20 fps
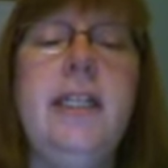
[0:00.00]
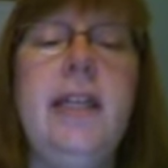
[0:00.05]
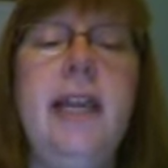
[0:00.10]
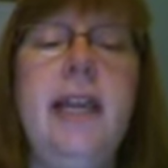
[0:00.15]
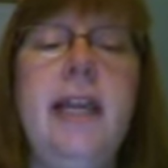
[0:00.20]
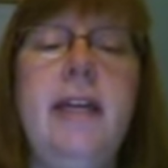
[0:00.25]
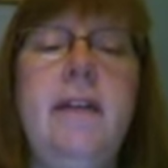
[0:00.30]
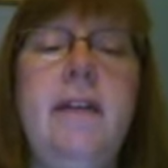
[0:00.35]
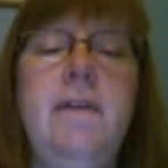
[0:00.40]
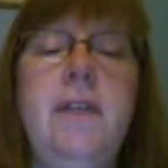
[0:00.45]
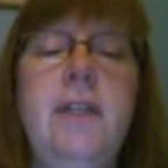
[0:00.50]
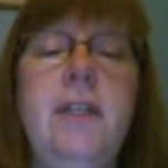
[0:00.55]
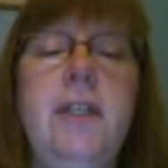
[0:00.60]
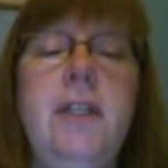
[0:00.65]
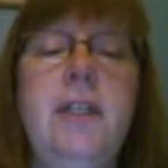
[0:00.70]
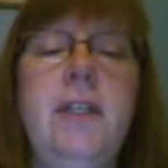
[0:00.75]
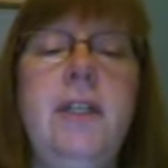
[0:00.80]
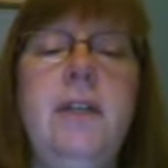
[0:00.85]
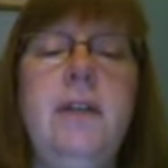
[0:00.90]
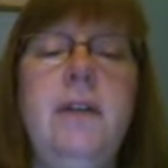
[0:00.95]

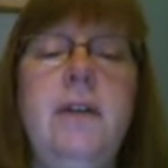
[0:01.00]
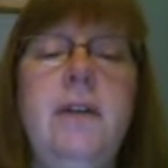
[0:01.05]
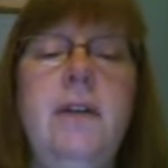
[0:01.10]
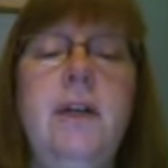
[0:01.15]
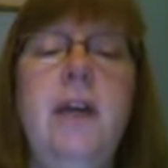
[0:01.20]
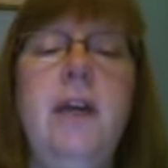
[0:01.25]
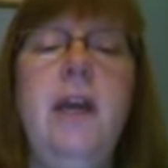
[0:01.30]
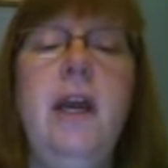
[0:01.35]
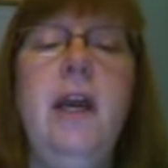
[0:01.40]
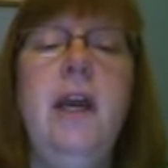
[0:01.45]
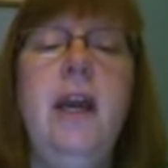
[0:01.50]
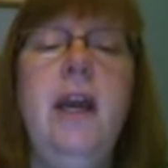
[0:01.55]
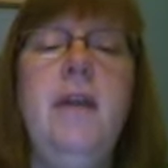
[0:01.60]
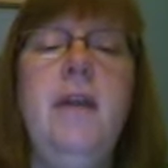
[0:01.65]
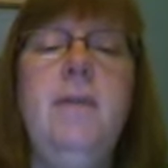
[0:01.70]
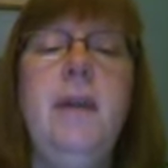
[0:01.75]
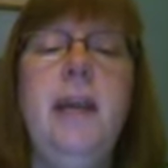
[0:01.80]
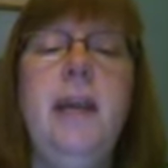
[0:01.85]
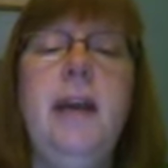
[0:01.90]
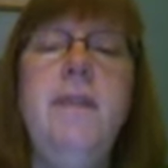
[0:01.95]
-2,
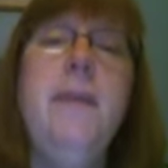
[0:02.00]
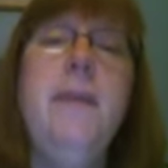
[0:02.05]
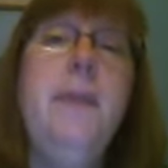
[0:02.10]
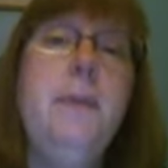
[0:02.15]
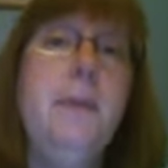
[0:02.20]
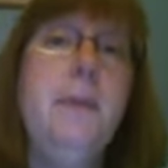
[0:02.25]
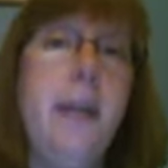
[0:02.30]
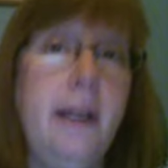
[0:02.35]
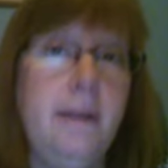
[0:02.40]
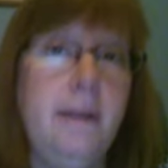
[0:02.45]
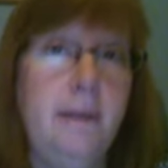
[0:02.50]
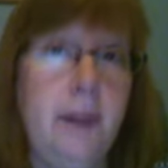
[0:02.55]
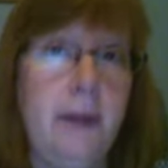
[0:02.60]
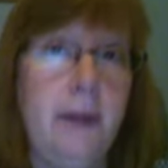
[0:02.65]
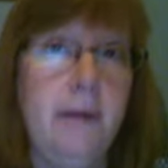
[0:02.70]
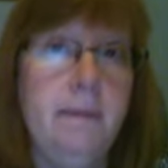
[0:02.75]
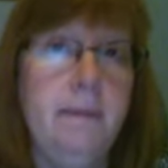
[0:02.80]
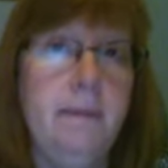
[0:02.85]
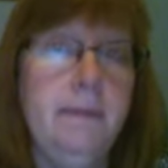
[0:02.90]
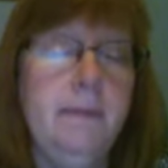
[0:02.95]
and we have 3 of
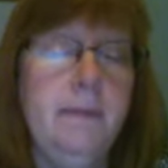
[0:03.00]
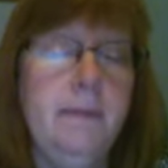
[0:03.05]
them.